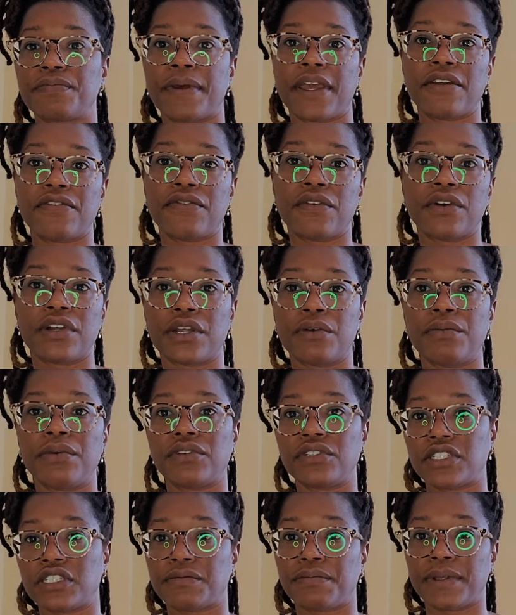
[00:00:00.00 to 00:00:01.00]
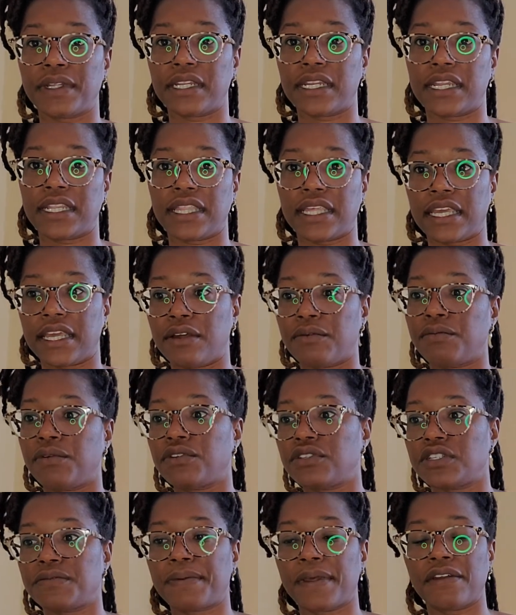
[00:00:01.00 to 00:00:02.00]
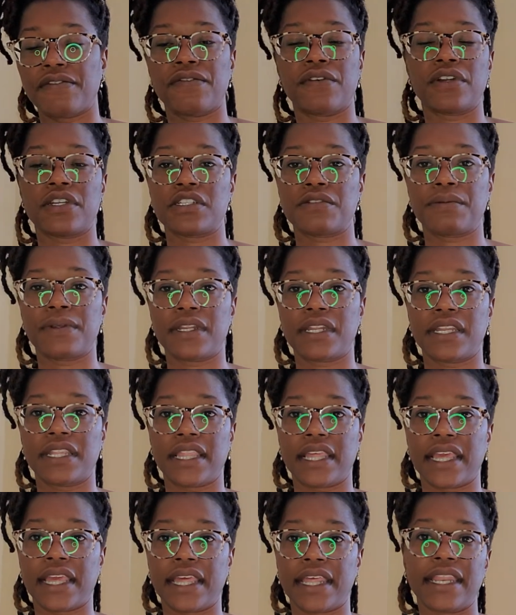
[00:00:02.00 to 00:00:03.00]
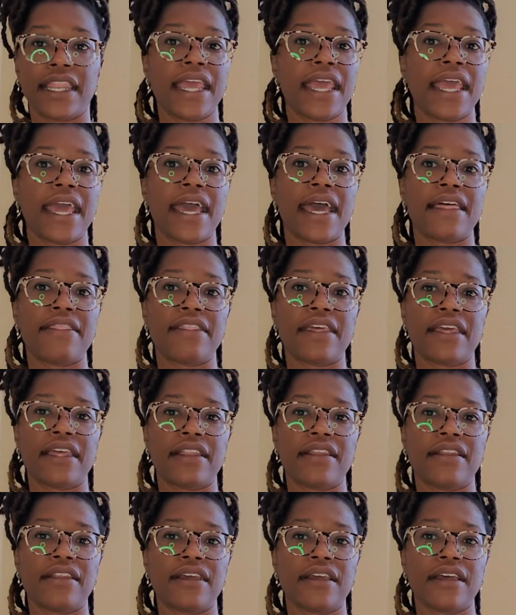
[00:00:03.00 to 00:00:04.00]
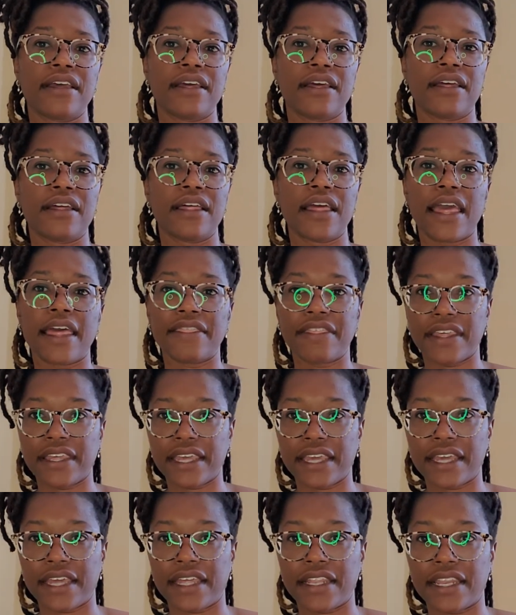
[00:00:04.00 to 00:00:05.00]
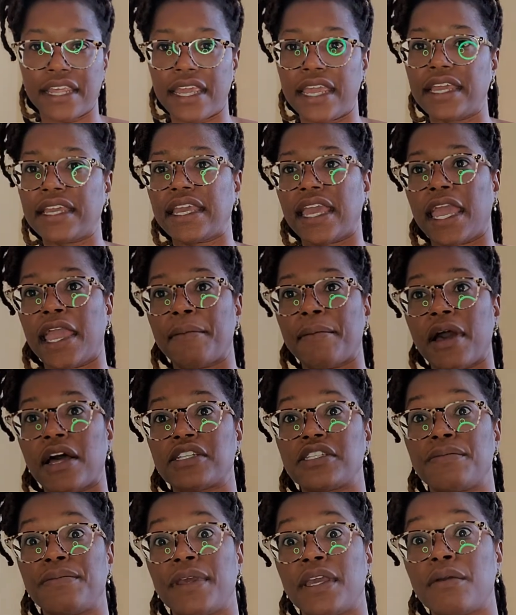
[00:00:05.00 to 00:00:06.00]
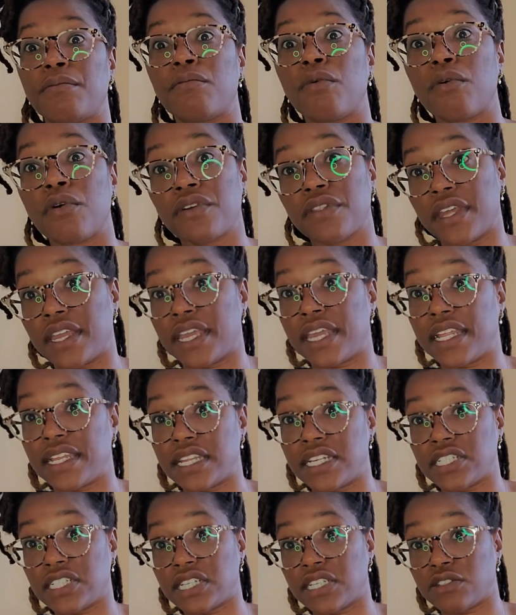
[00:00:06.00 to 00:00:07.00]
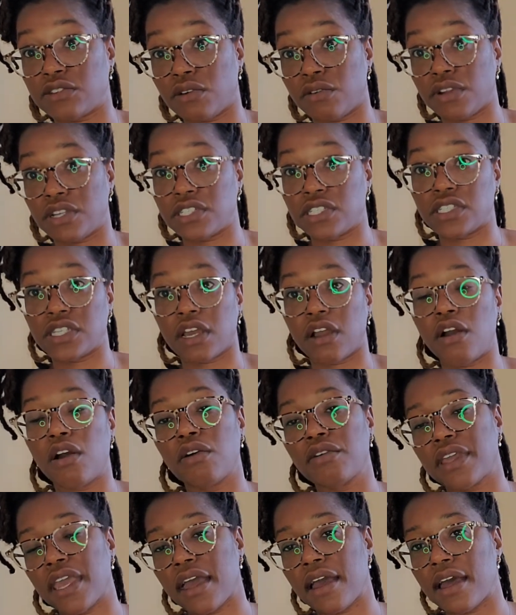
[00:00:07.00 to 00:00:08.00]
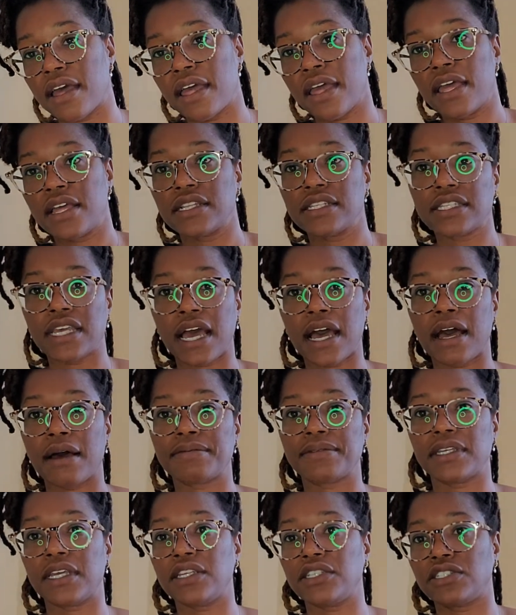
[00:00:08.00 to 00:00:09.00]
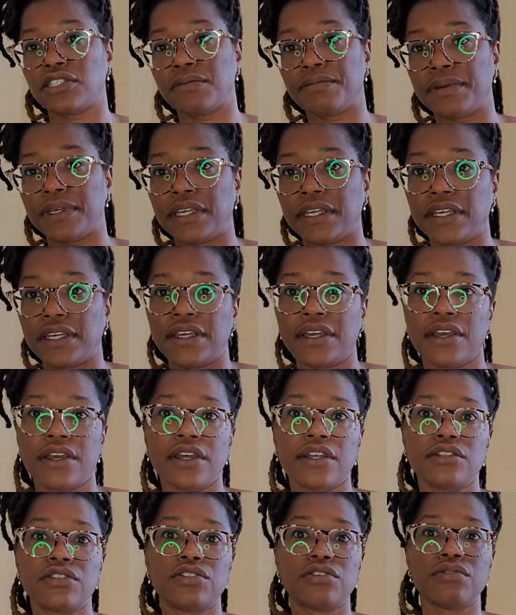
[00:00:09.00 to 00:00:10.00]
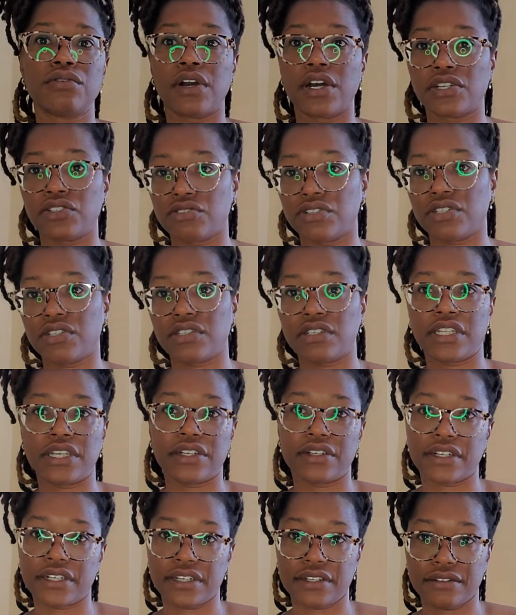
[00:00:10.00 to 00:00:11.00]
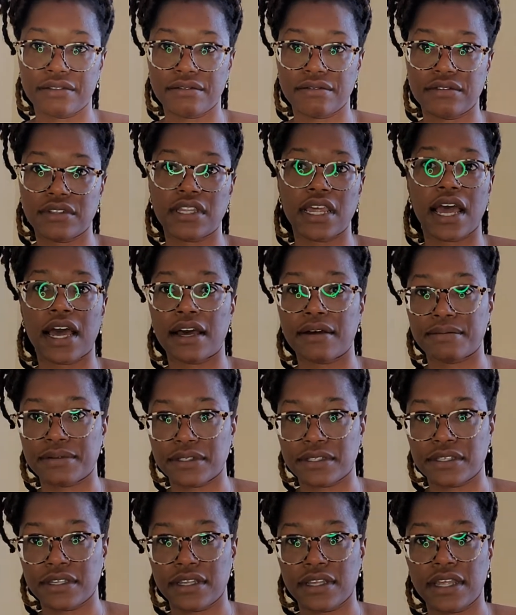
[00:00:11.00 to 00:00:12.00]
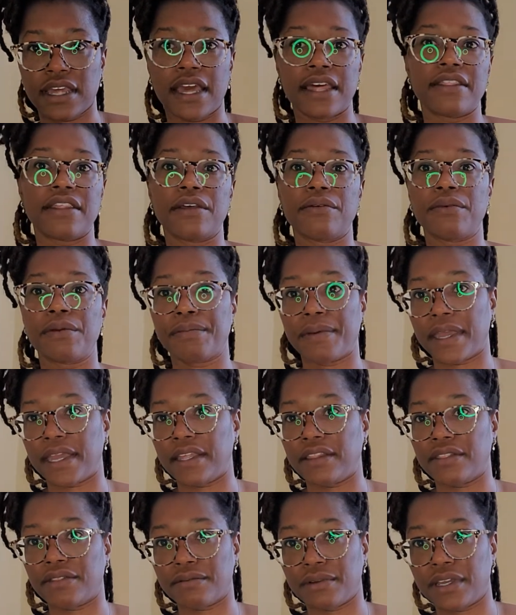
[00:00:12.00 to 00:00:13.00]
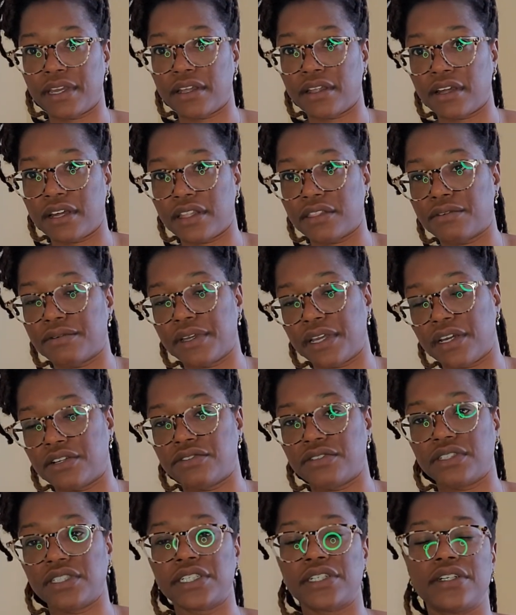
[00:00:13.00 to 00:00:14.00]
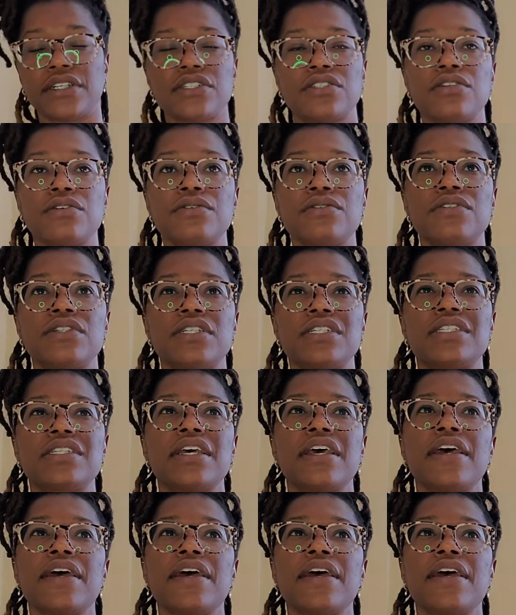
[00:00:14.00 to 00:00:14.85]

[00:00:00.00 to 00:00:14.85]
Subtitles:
pay for it and we'll just split it at the end. We'll just pay for it and split it at the end. And then at the end, it came out to being more than he initially told us. He's like, oh yeah, tops, it should be 200 lira, tops. And then we paid 300 lira. So it was just,